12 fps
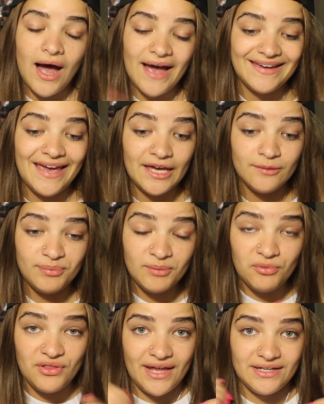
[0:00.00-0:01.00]
I hate
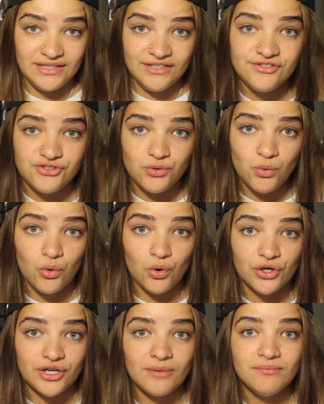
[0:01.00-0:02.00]
people that ease you
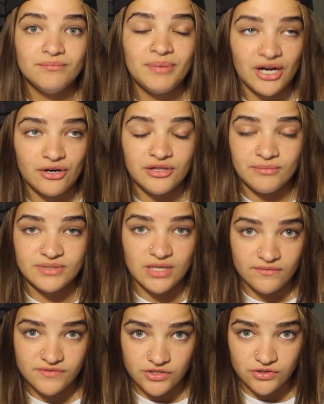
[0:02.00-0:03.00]
or compare
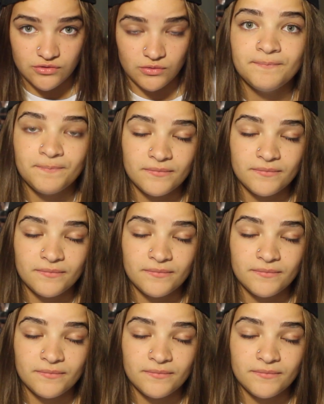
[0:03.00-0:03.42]
themselves to you,